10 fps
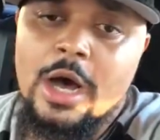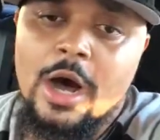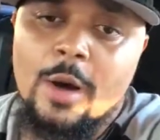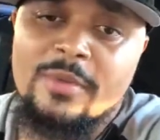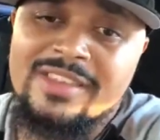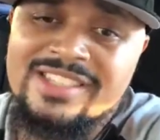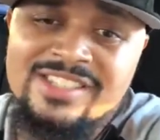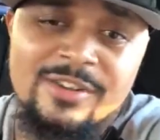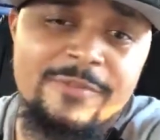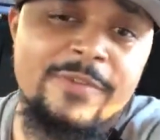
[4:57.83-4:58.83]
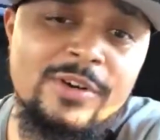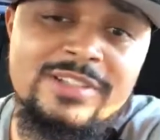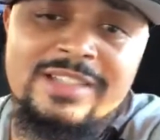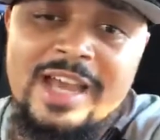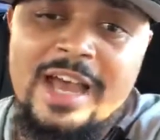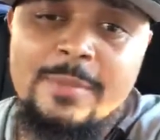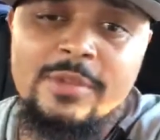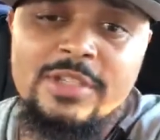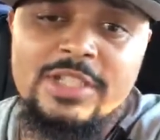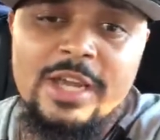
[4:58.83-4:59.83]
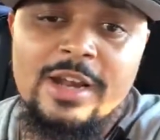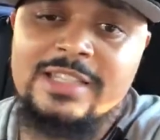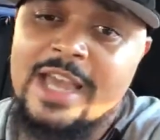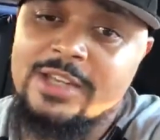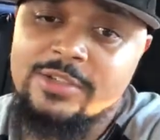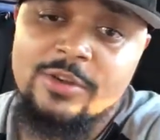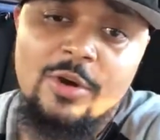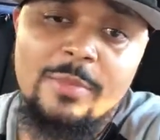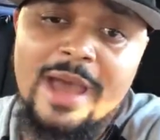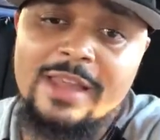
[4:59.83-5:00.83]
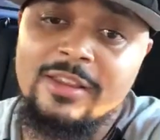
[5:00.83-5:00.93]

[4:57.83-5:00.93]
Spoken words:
If this is your first time on this channel, I just ask you to go back,